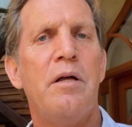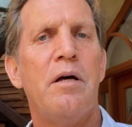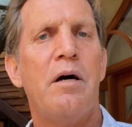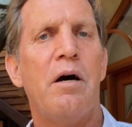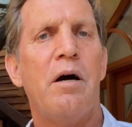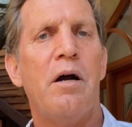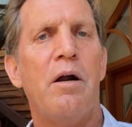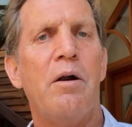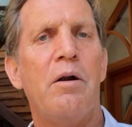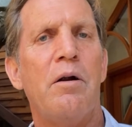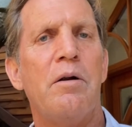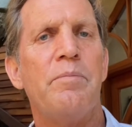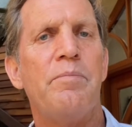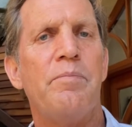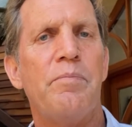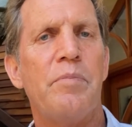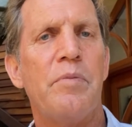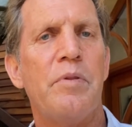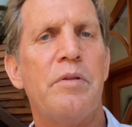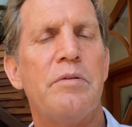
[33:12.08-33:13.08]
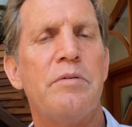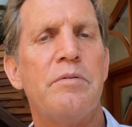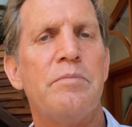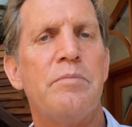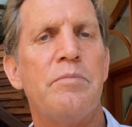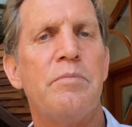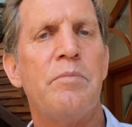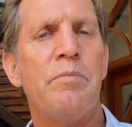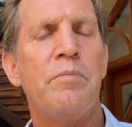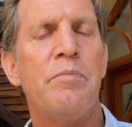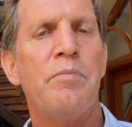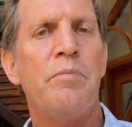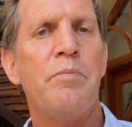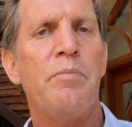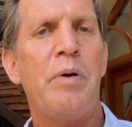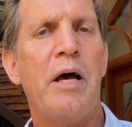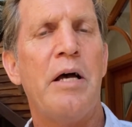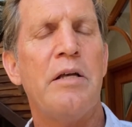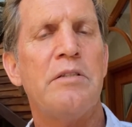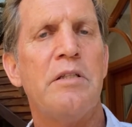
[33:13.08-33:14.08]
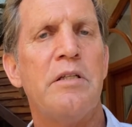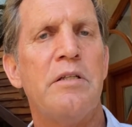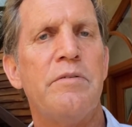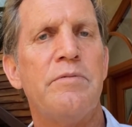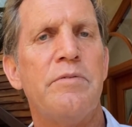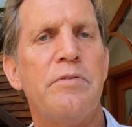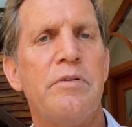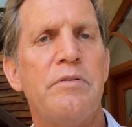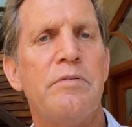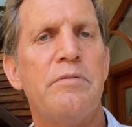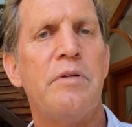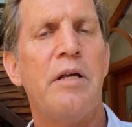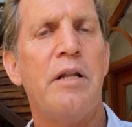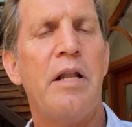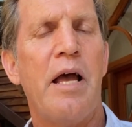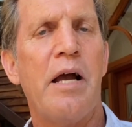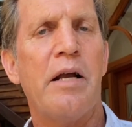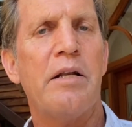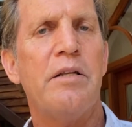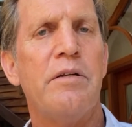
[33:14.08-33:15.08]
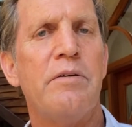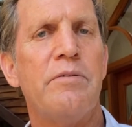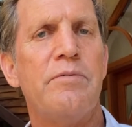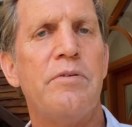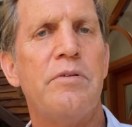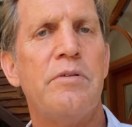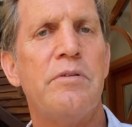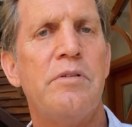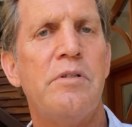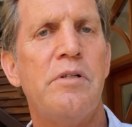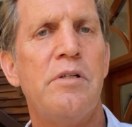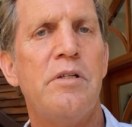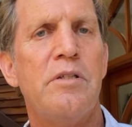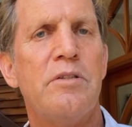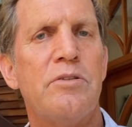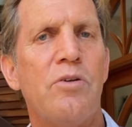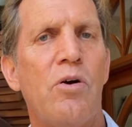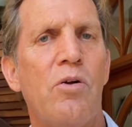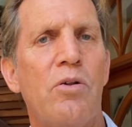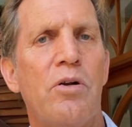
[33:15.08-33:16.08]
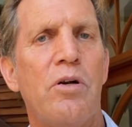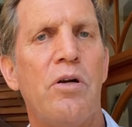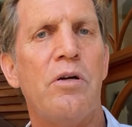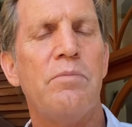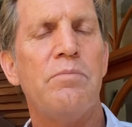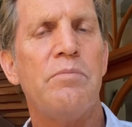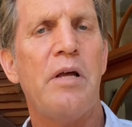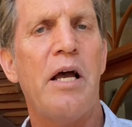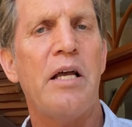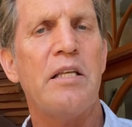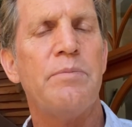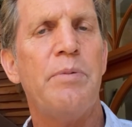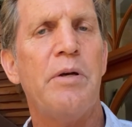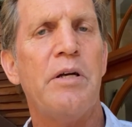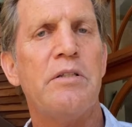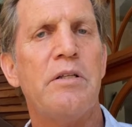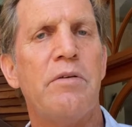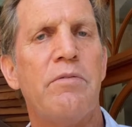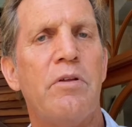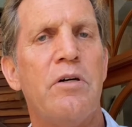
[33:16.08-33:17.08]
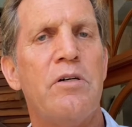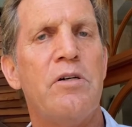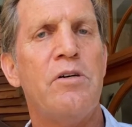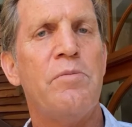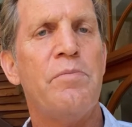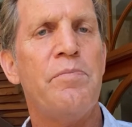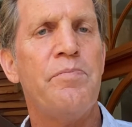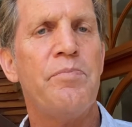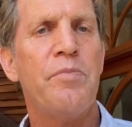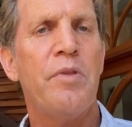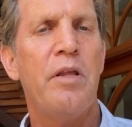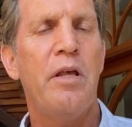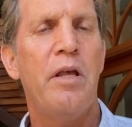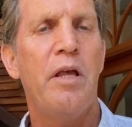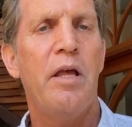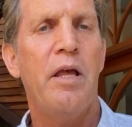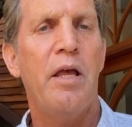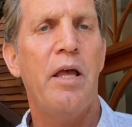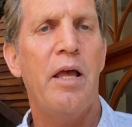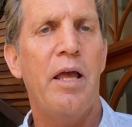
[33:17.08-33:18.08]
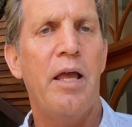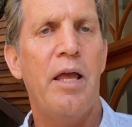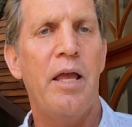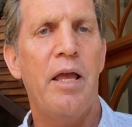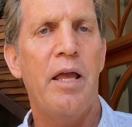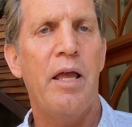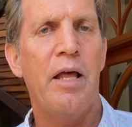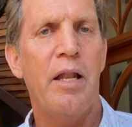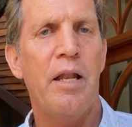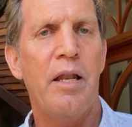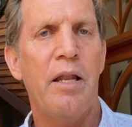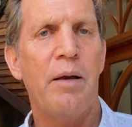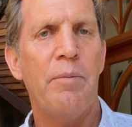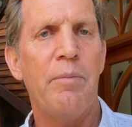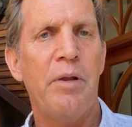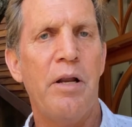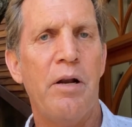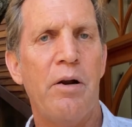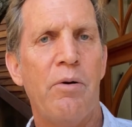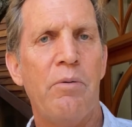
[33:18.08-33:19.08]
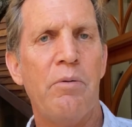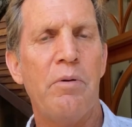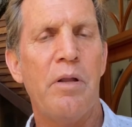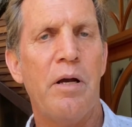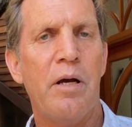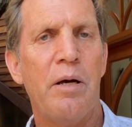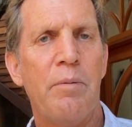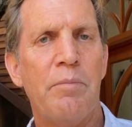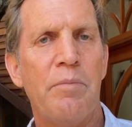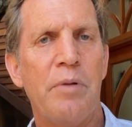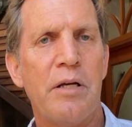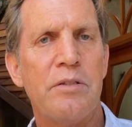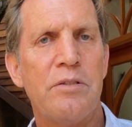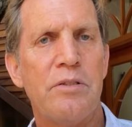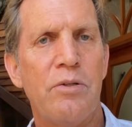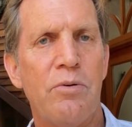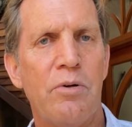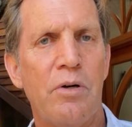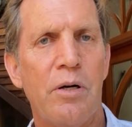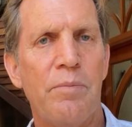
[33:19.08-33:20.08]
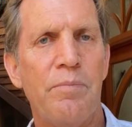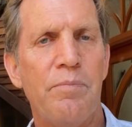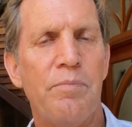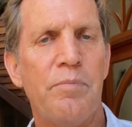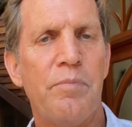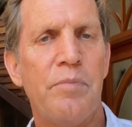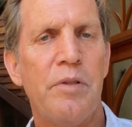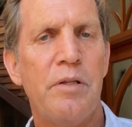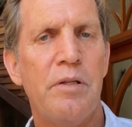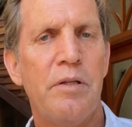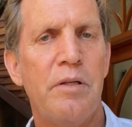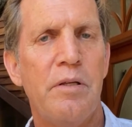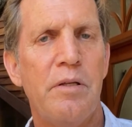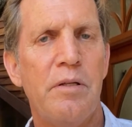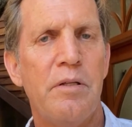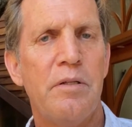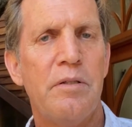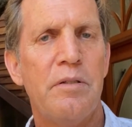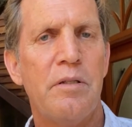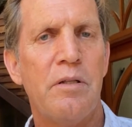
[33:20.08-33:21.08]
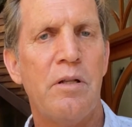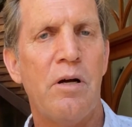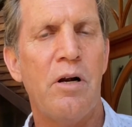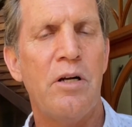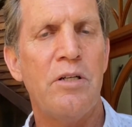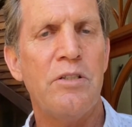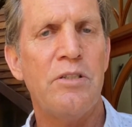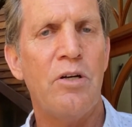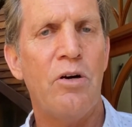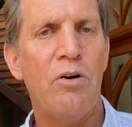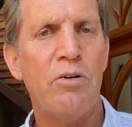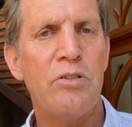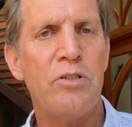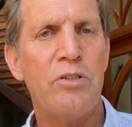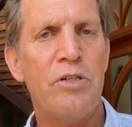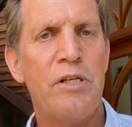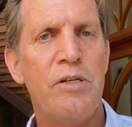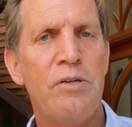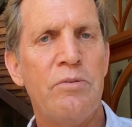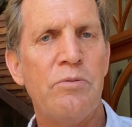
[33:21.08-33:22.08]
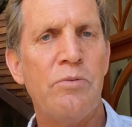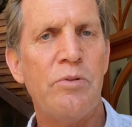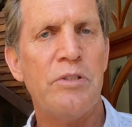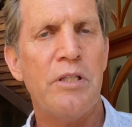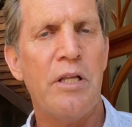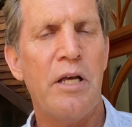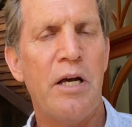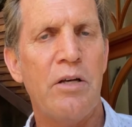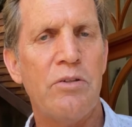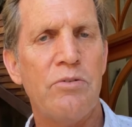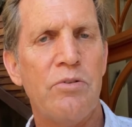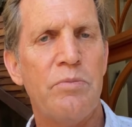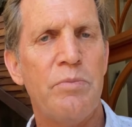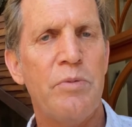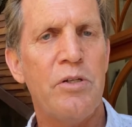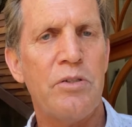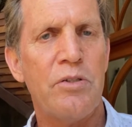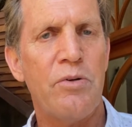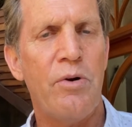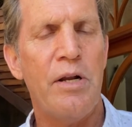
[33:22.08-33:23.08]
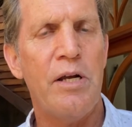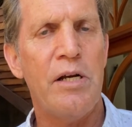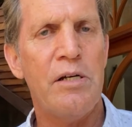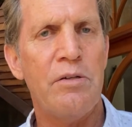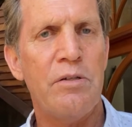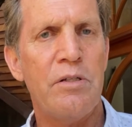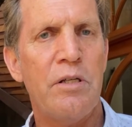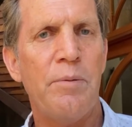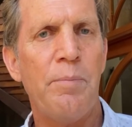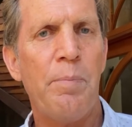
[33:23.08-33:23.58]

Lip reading: our passive and active solar aspects of the home. And I'm here next to our large oak tree, which the house was built around.